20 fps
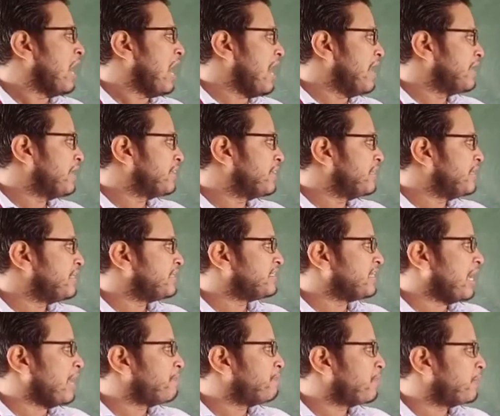And this
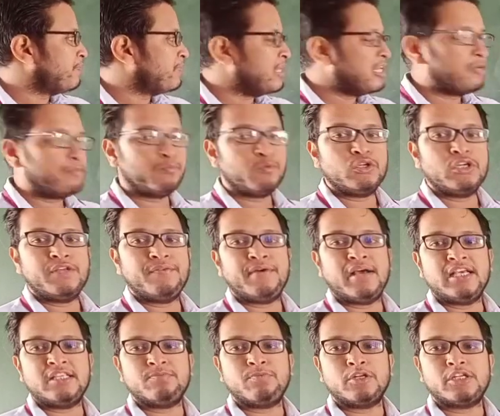type of the input
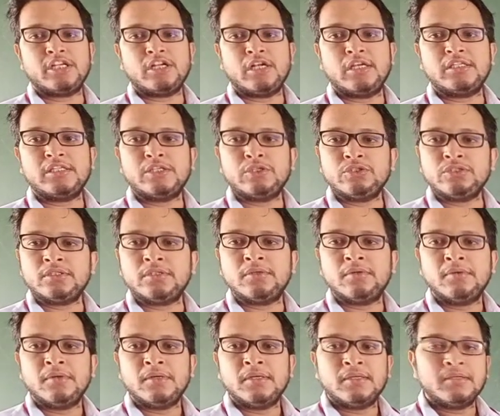device
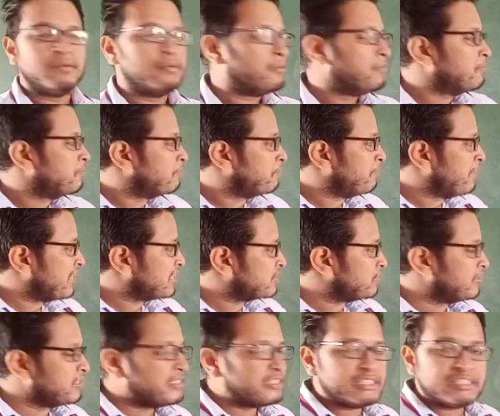particularly
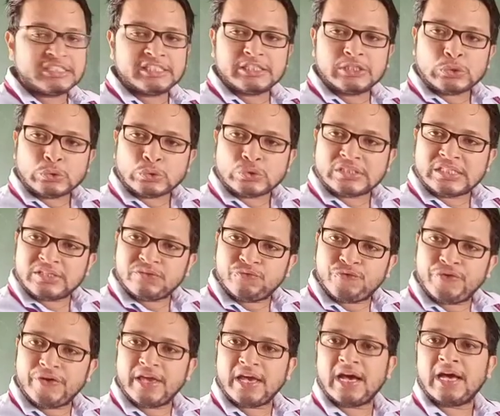maximum is used
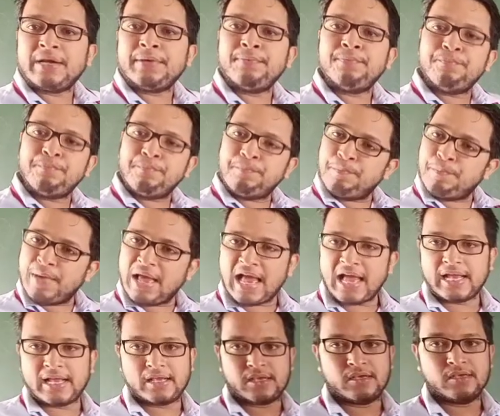in where?
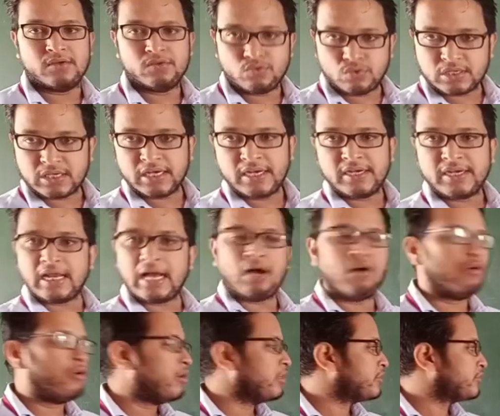Bank. Okay,
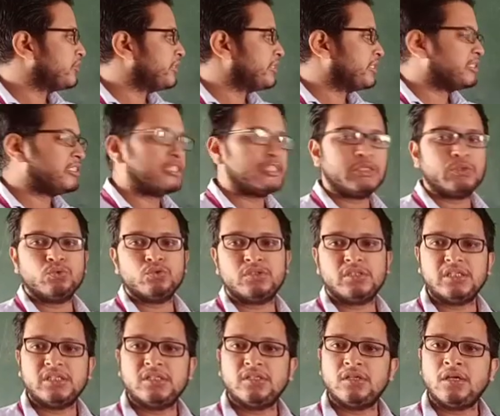now also it is
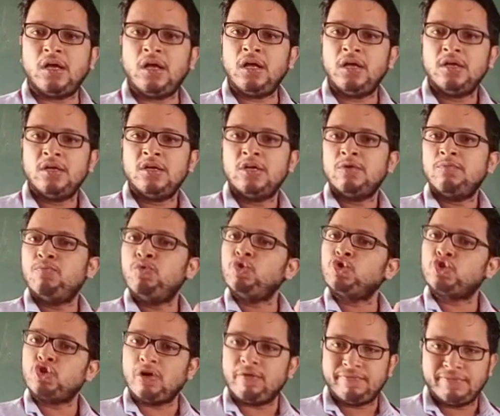used in the
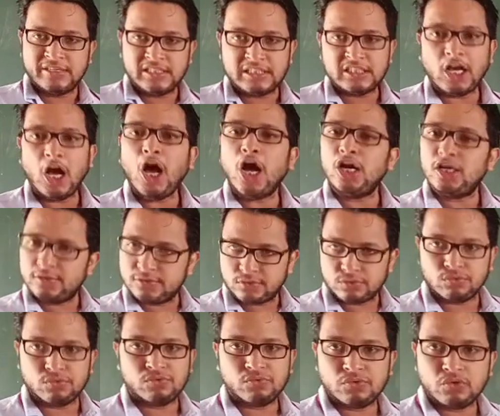post office
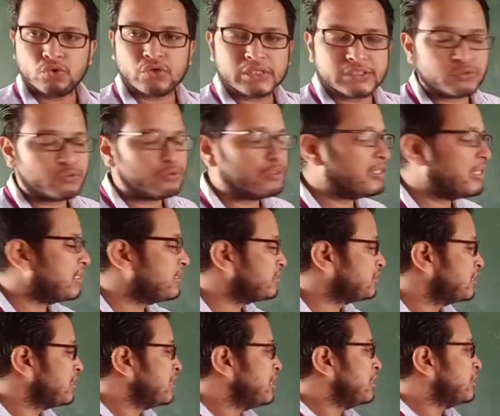also. Okay,
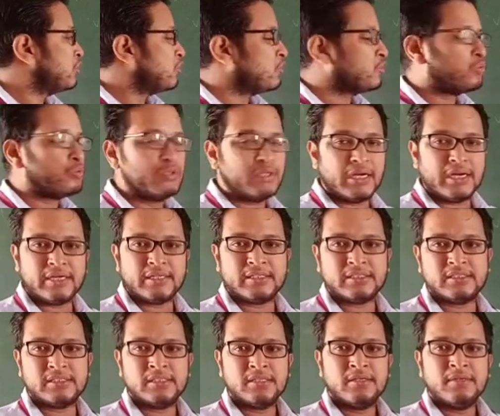students. The students,